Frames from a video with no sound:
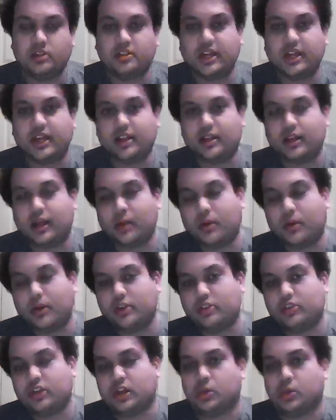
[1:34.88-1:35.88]
Scott, I
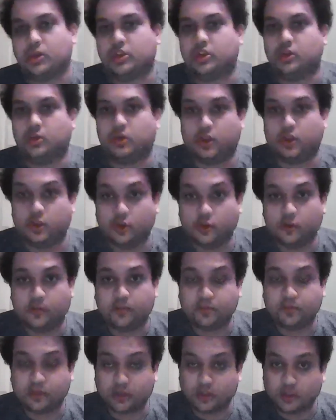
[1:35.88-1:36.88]
want to start with
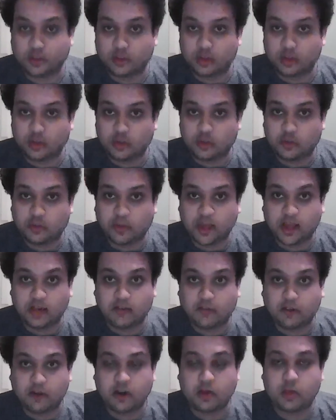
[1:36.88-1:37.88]
you. You've
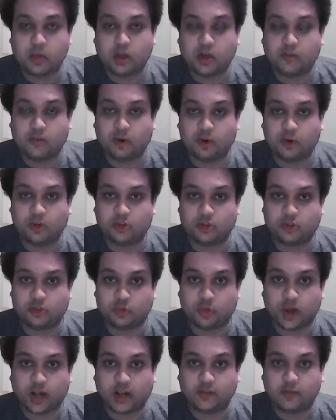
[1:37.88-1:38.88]
been very well
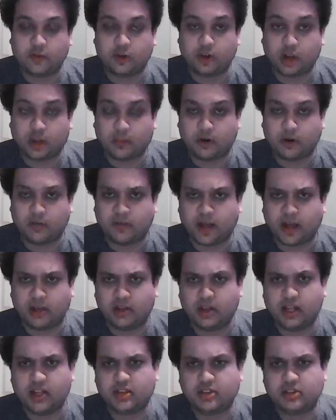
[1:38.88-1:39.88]
versed writing for a number of
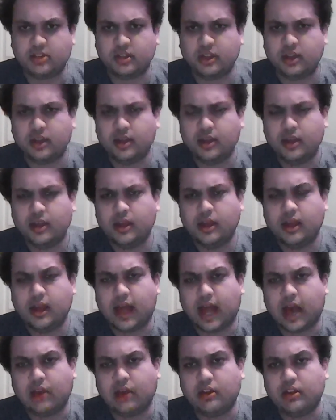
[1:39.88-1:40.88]
outlets.
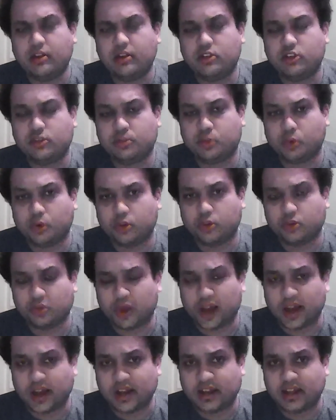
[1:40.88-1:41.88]
How did sports
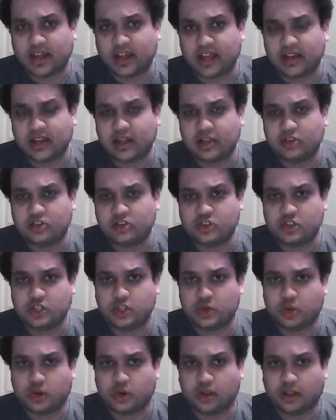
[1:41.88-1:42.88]
writing get into
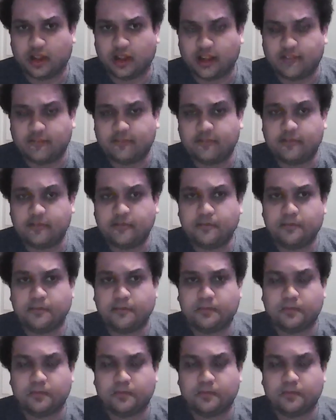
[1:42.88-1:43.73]
your life?